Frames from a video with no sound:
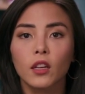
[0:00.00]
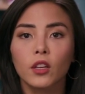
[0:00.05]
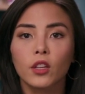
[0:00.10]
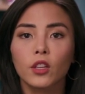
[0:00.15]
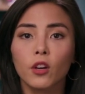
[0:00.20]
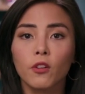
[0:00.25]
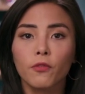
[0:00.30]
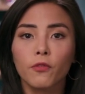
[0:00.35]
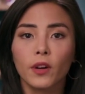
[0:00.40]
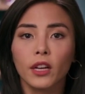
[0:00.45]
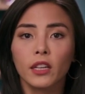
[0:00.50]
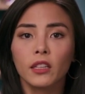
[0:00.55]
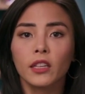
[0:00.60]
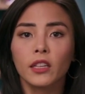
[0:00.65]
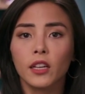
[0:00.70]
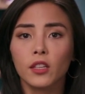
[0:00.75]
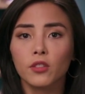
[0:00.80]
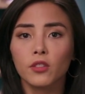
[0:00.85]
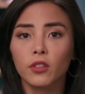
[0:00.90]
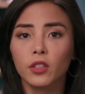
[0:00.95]
You know, finally
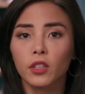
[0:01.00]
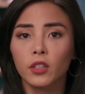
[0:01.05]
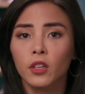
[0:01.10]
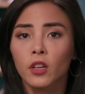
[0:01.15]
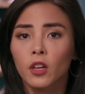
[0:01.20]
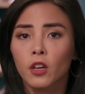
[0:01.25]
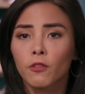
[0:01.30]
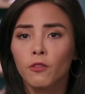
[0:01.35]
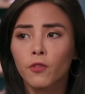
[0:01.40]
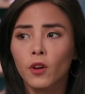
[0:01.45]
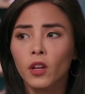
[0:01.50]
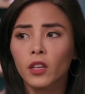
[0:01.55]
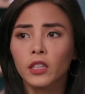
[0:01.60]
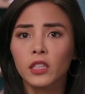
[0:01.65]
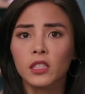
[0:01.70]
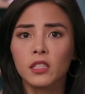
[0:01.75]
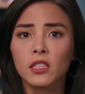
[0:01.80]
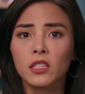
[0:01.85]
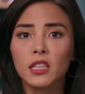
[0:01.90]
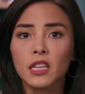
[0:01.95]
I started
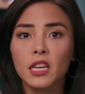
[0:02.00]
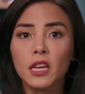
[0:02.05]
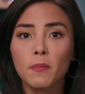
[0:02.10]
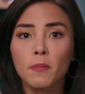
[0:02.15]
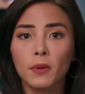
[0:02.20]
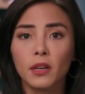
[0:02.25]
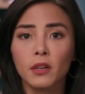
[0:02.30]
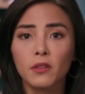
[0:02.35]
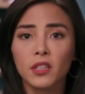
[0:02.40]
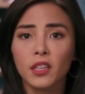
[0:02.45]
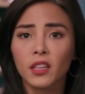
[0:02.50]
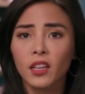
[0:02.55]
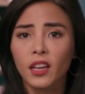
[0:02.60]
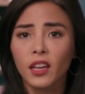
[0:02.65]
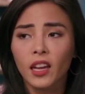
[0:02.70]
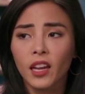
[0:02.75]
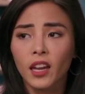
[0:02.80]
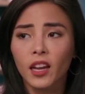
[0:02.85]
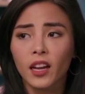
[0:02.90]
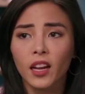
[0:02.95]
falling asleep and I was like,
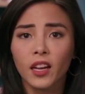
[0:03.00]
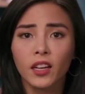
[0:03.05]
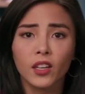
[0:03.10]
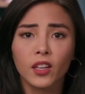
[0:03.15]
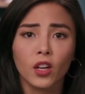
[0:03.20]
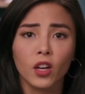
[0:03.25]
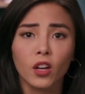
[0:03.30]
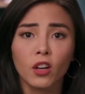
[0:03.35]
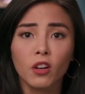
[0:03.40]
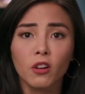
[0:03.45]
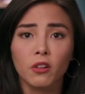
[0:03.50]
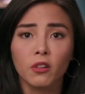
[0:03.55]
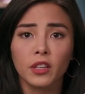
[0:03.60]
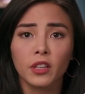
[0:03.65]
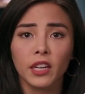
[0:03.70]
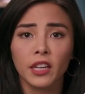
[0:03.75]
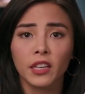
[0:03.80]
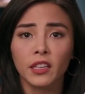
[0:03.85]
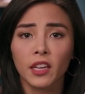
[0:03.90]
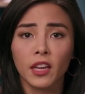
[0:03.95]
hey, I gotta go.
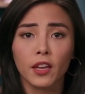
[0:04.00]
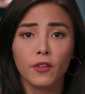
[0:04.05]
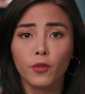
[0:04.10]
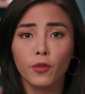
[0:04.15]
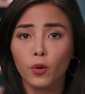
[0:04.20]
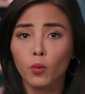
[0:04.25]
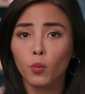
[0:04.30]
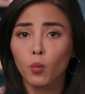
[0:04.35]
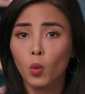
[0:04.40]
And I gave her